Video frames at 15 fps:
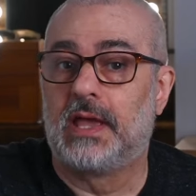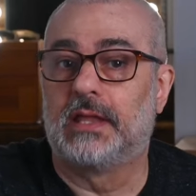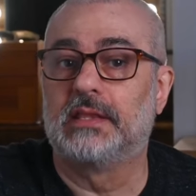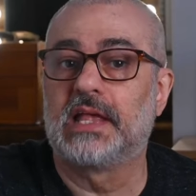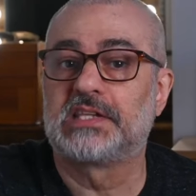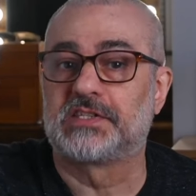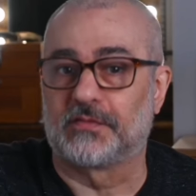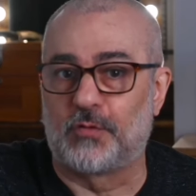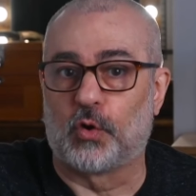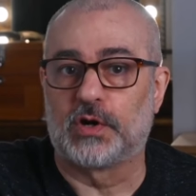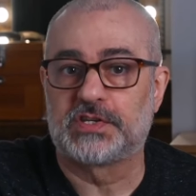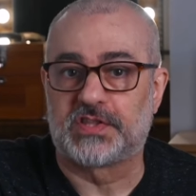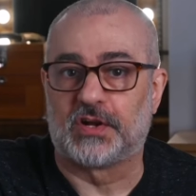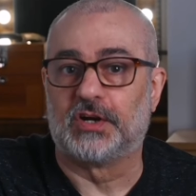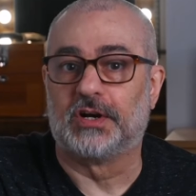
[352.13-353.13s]
unless, of
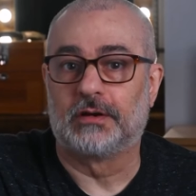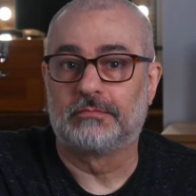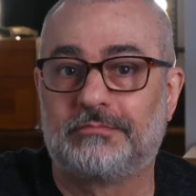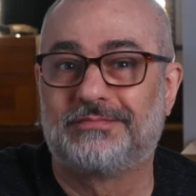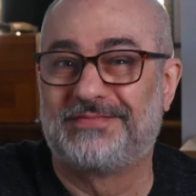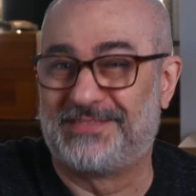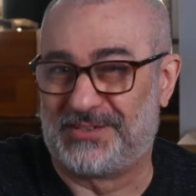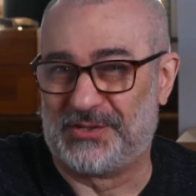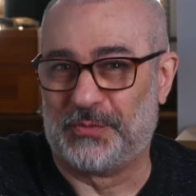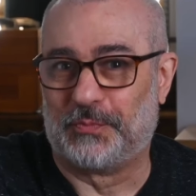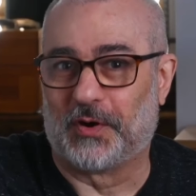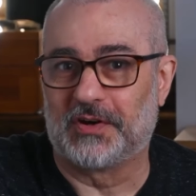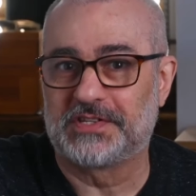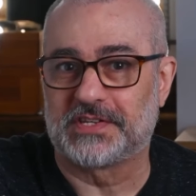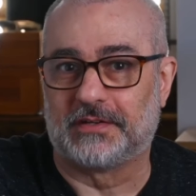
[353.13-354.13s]
course, they're too
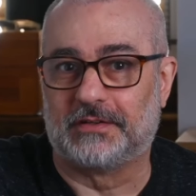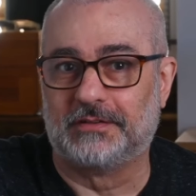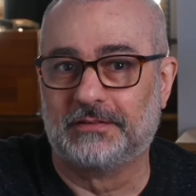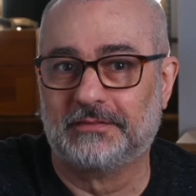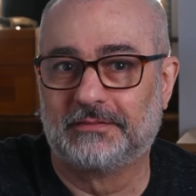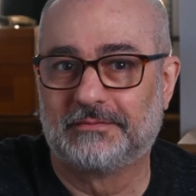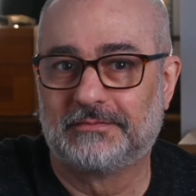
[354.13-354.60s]
personal.